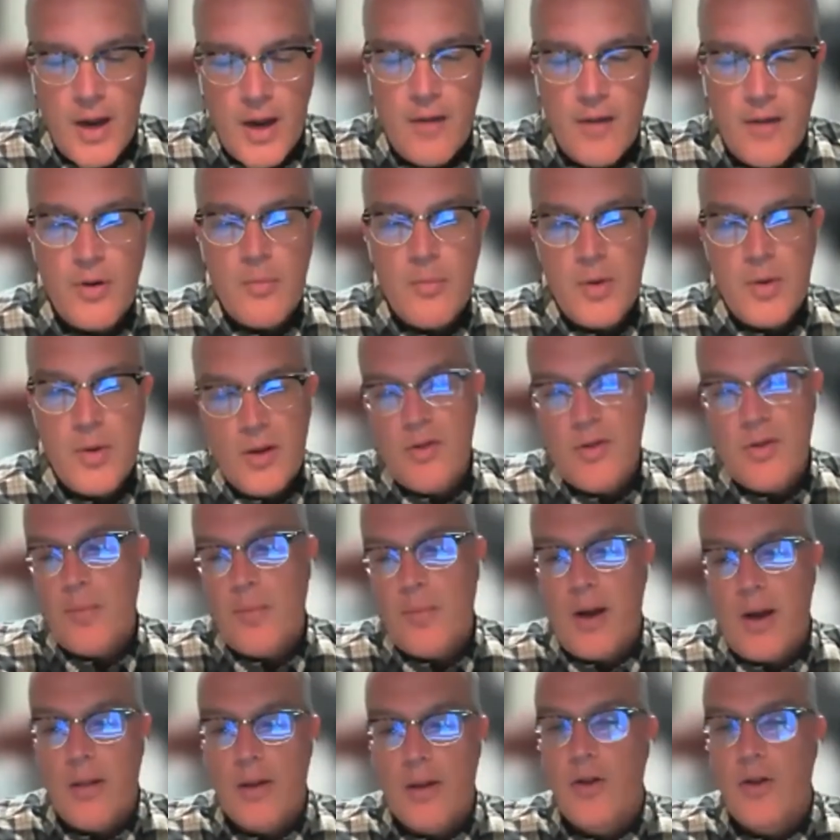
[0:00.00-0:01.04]
Every
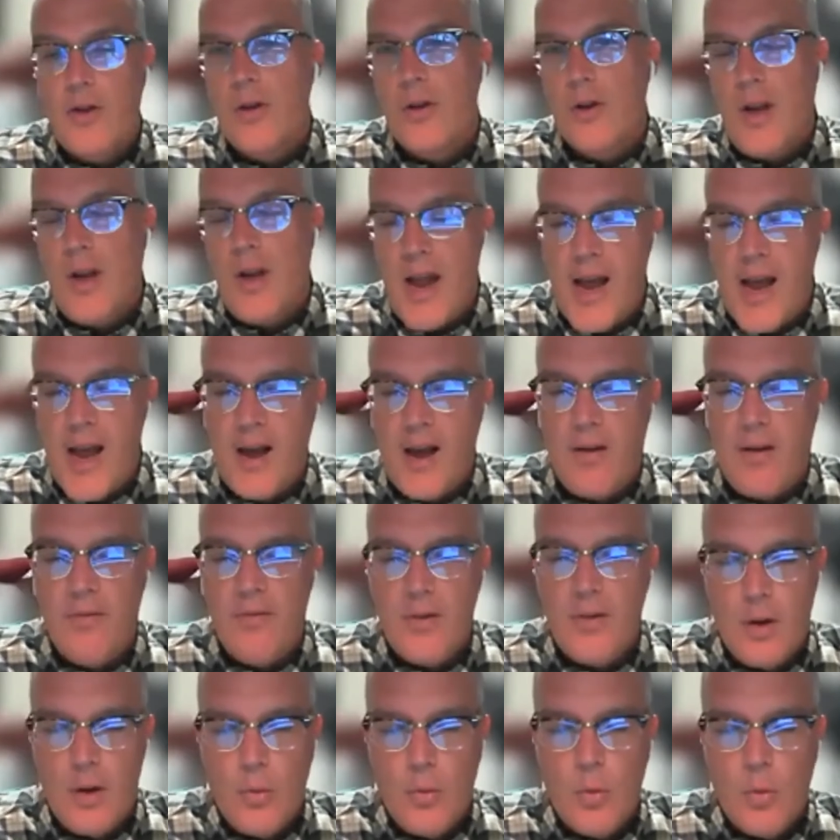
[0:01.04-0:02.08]
municipality should have
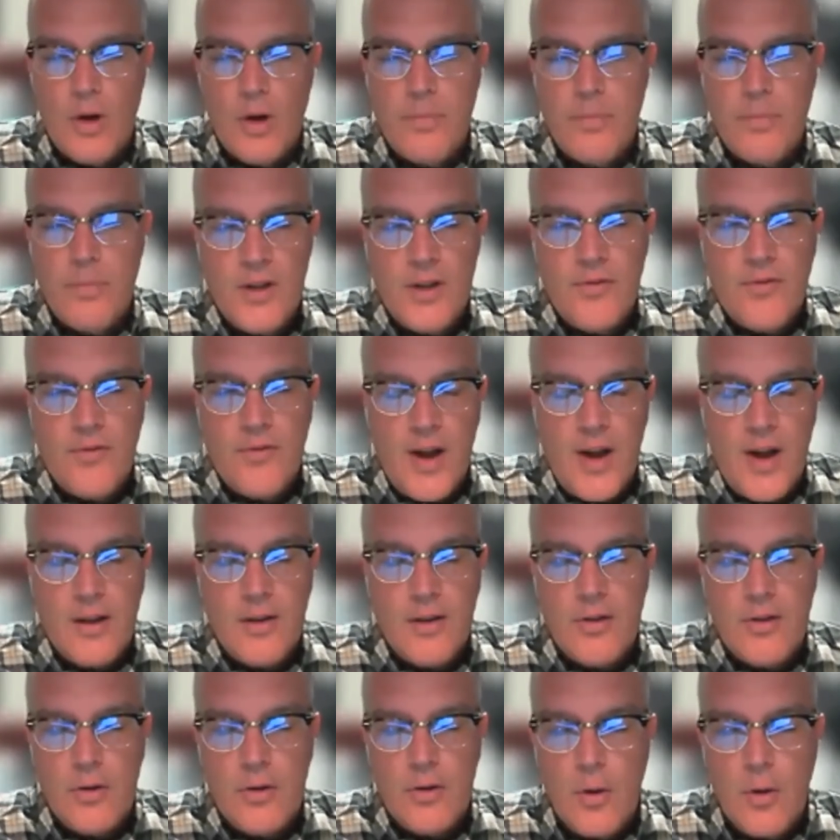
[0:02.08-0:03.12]
a workplace
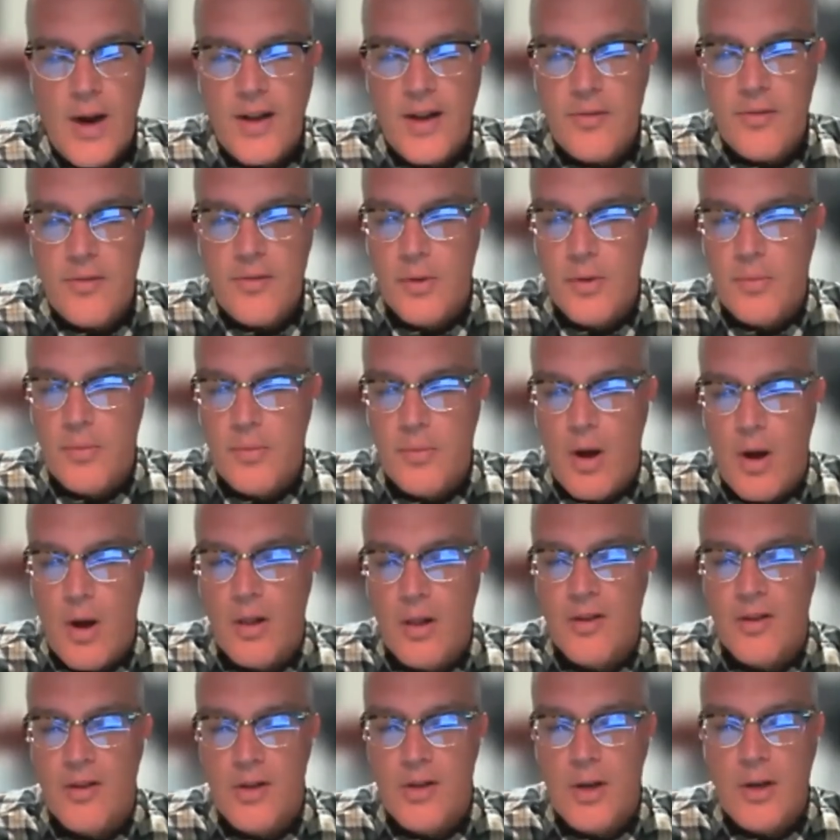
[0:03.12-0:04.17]
violence or harassment
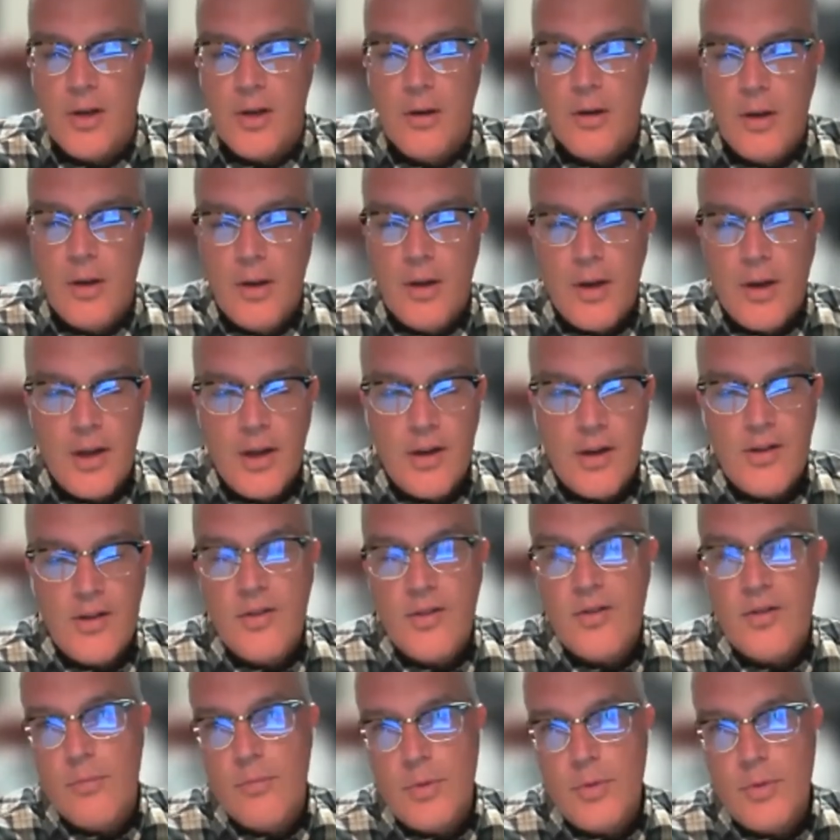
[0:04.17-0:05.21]
policy and a
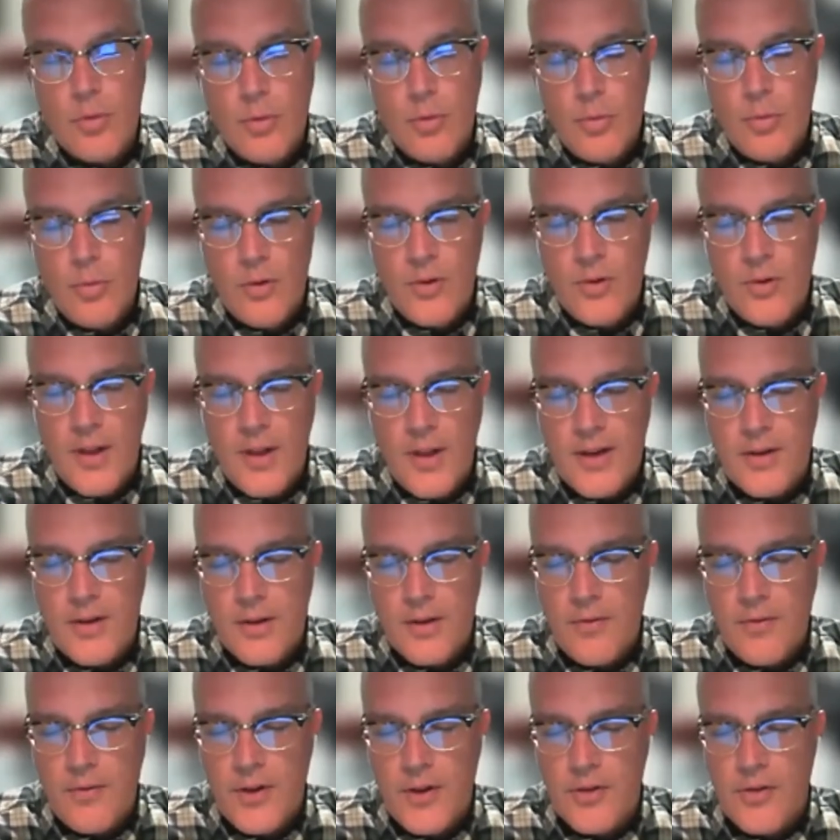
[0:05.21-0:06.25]
system to remove elected
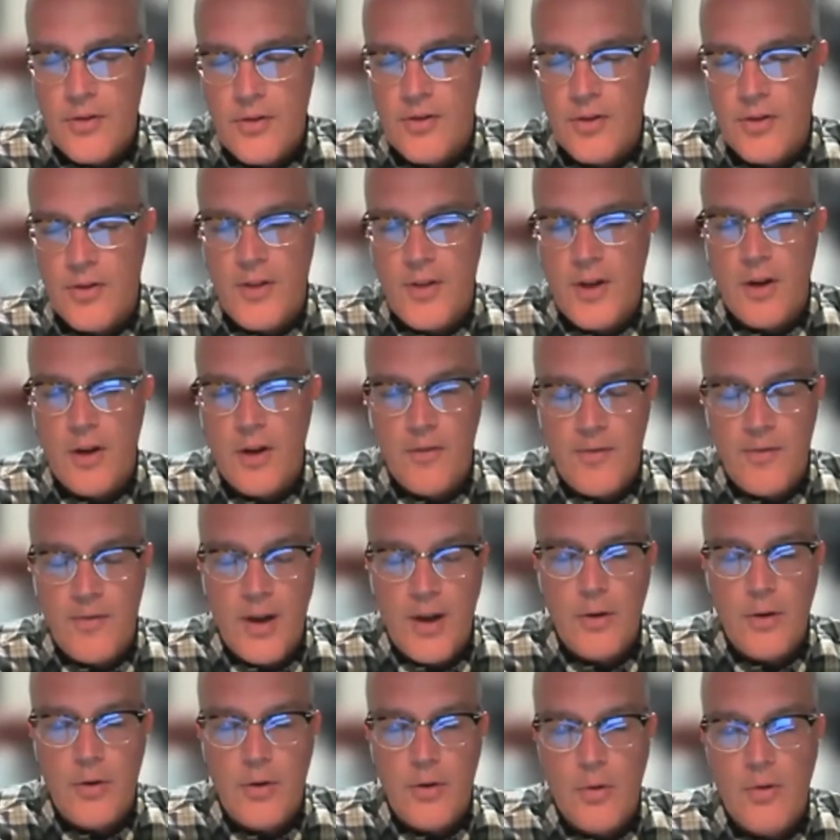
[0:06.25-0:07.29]
officials if they are
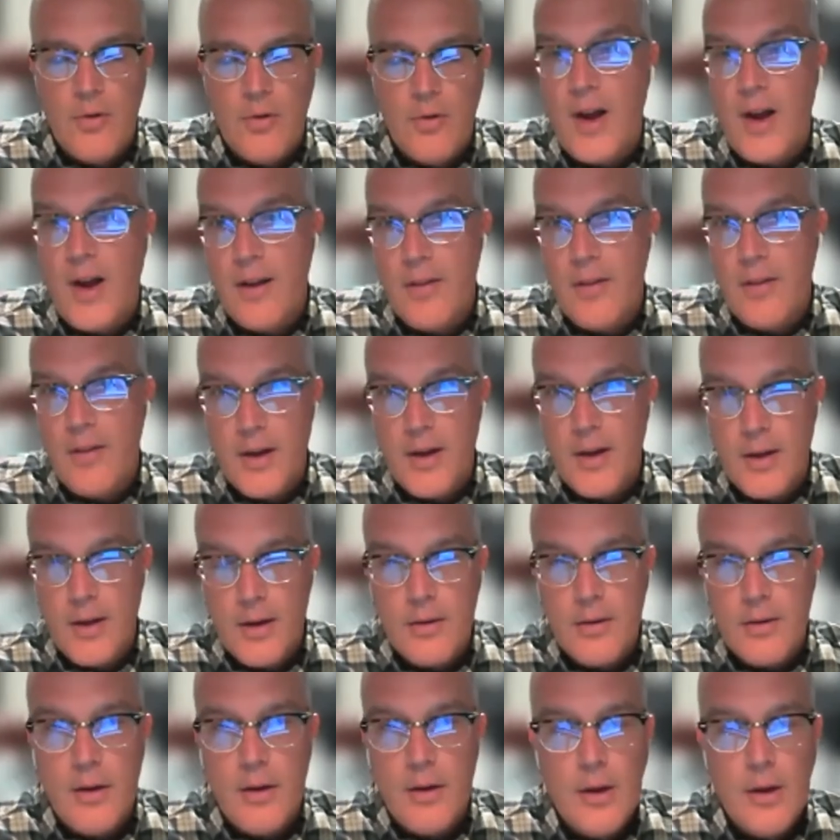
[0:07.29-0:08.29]
found to have violated it.